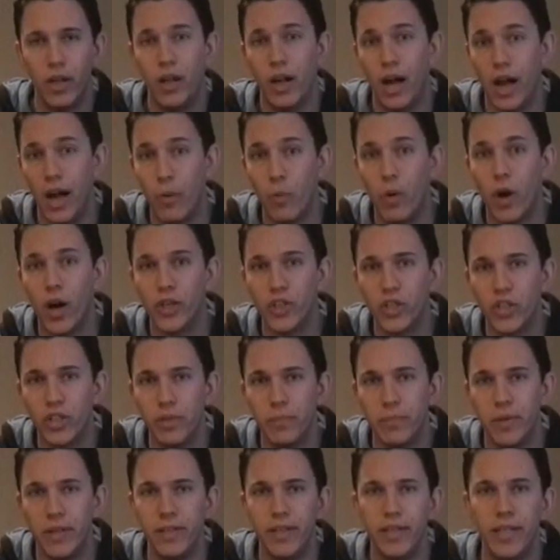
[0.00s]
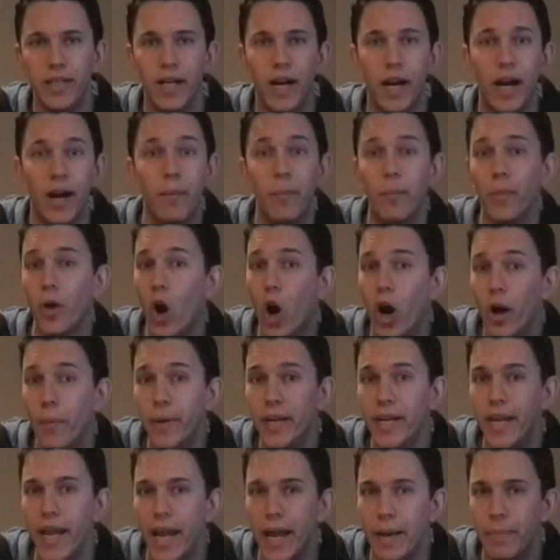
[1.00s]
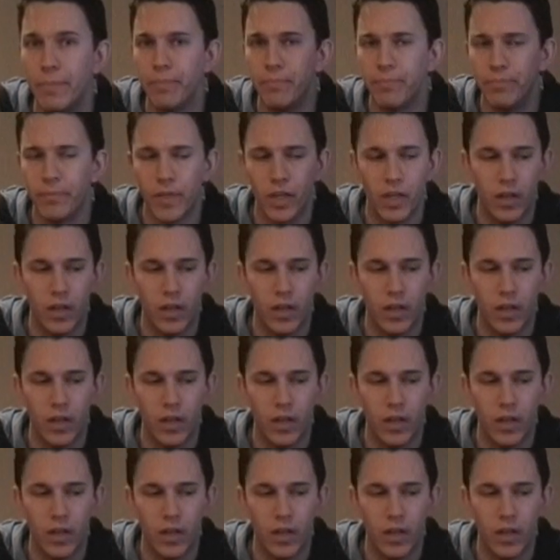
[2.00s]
I watched him in the Army game.